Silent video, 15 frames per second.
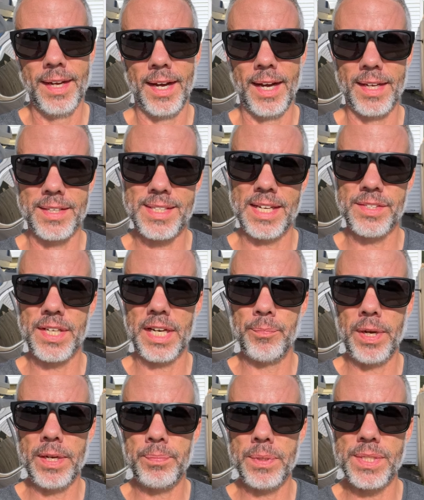Uh, sounds like it
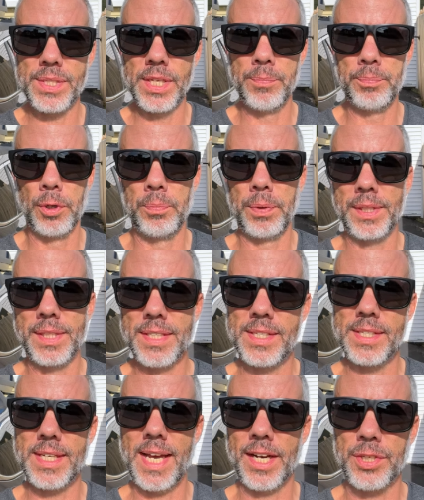might be simple, but this
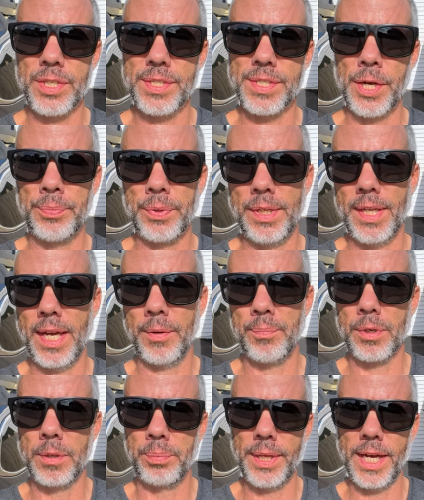is actually something that
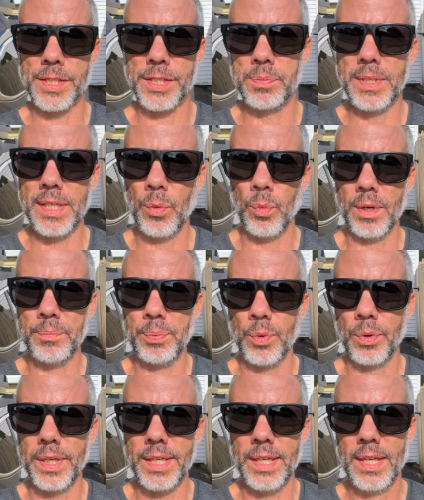perplexed me at one
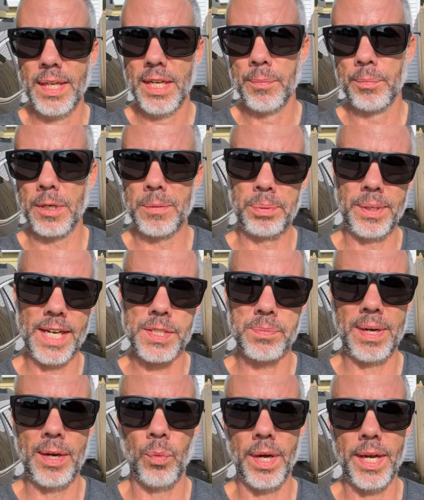point, perplexed
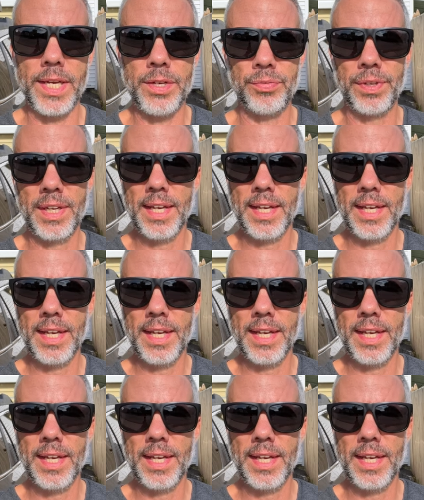my wife,